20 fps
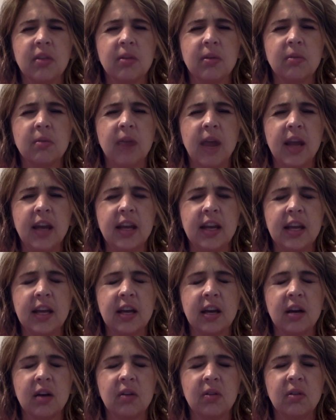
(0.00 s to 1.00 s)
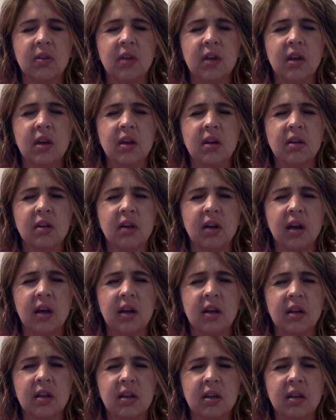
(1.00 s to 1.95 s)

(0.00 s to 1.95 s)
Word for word: through right now, God,